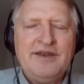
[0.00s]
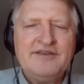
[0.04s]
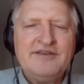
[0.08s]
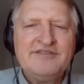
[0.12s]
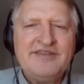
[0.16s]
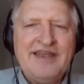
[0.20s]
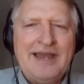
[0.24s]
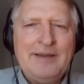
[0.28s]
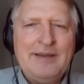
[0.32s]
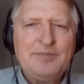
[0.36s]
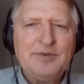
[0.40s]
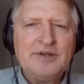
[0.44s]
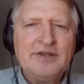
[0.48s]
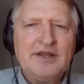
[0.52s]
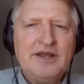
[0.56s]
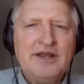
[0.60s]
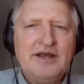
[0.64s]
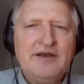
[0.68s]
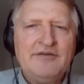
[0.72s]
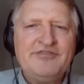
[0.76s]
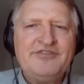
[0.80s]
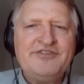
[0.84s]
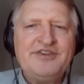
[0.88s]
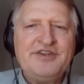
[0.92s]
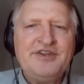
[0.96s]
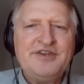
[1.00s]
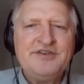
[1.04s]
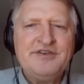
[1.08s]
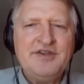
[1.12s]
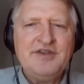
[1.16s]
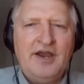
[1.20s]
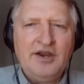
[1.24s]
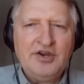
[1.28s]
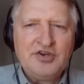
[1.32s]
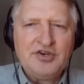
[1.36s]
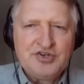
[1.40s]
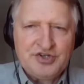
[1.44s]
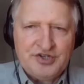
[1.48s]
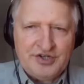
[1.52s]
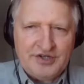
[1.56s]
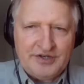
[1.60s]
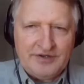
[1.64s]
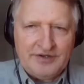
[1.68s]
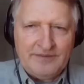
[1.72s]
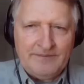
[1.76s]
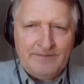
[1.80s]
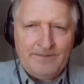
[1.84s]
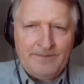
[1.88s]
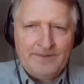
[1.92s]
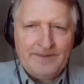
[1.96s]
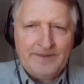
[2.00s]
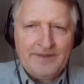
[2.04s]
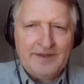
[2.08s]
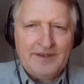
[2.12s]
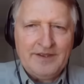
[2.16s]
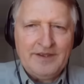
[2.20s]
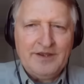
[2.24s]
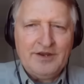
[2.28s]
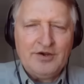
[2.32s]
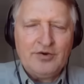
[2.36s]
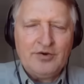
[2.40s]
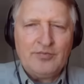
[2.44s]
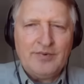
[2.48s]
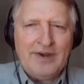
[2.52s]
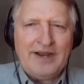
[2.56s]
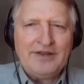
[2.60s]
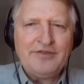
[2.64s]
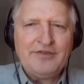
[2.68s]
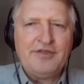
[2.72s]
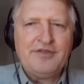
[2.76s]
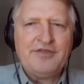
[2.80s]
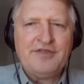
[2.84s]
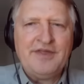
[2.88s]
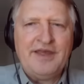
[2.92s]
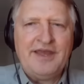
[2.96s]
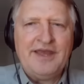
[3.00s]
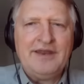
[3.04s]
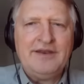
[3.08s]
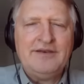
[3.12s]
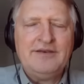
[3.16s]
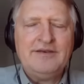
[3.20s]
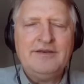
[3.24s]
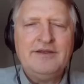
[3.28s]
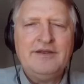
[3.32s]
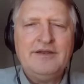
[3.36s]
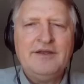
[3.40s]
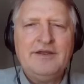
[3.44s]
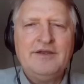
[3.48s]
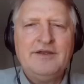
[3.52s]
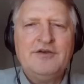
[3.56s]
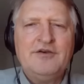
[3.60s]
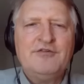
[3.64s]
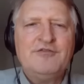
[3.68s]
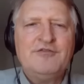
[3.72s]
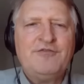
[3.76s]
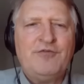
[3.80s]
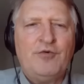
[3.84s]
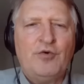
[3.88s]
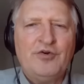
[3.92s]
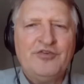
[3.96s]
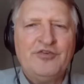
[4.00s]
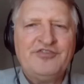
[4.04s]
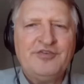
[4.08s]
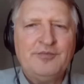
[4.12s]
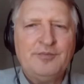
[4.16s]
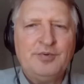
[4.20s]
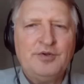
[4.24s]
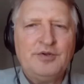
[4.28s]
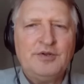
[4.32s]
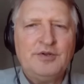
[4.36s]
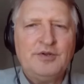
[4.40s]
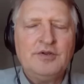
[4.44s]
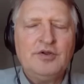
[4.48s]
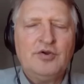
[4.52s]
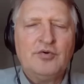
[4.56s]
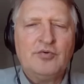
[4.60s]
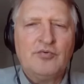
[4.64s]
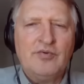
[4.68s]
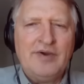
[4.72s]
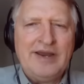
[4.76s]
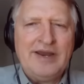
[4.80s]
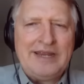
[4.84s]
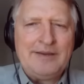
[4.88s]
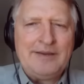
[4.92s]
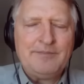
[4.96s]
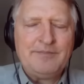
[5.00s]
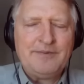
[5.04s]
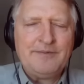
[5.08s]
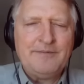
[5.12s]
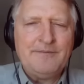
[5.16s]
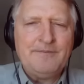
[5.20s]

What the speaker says: example of seduction rather than forcible rape.